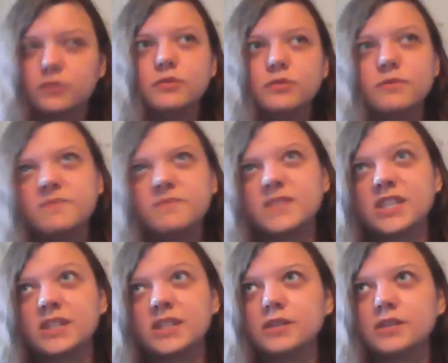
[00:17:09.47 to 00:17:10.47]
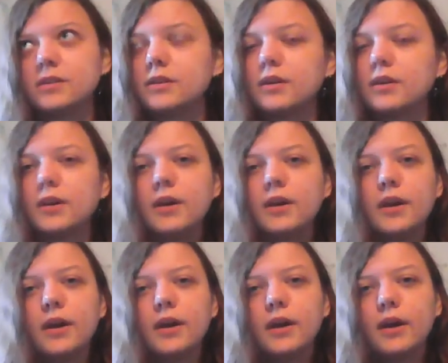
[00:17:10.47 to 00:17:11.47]
to. Yeah.
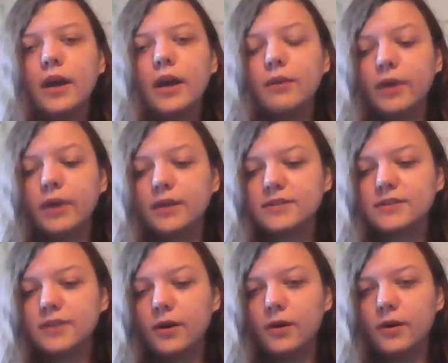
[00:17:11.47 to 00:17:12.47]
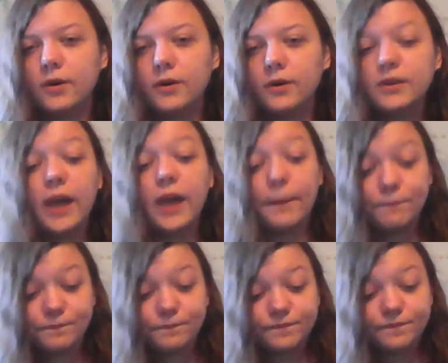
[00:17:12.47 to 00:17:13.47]
Anyway, so, yeah.
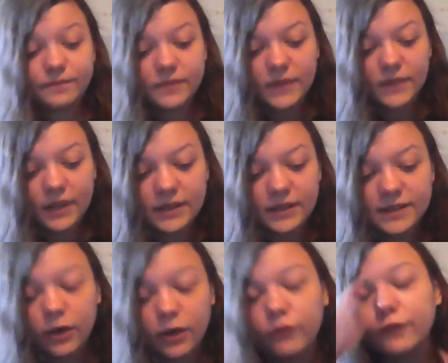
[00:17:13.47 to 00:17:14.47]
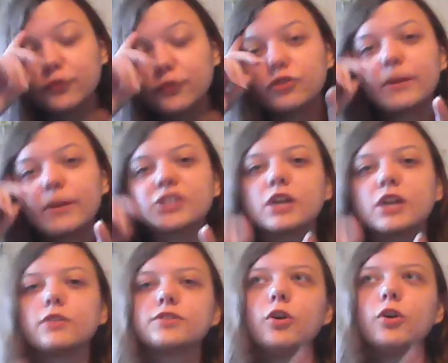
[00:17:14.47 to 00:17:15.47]
So, the future of my
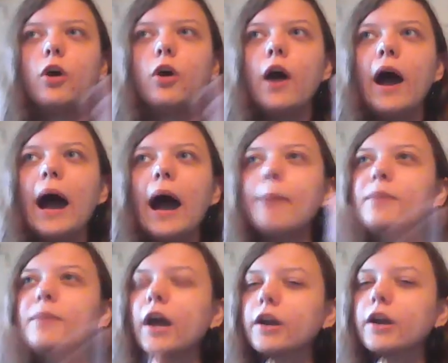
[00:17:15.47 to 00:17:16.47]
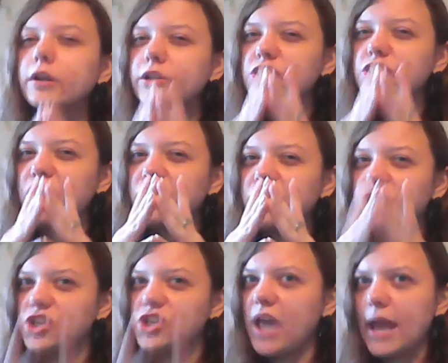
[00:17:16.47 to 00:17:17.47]
channel. So, I'm not gonna
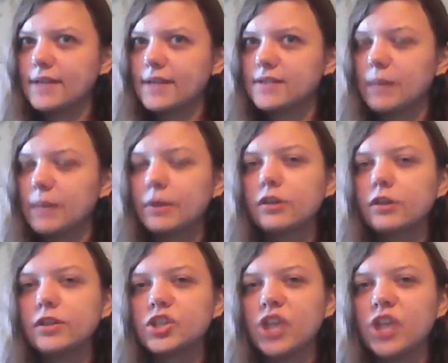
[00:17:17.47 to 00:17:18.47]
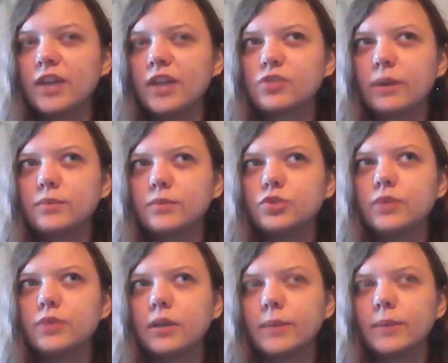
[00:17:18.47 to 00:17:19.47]
change yet. I'm not gonna change what I'm
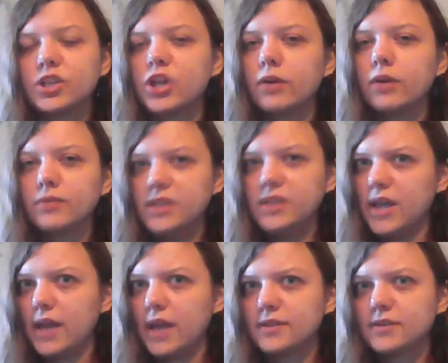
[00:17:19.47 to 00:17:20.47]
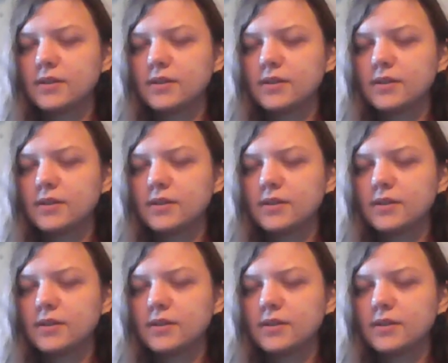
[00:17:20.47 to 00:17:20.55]
doing on my channel yet.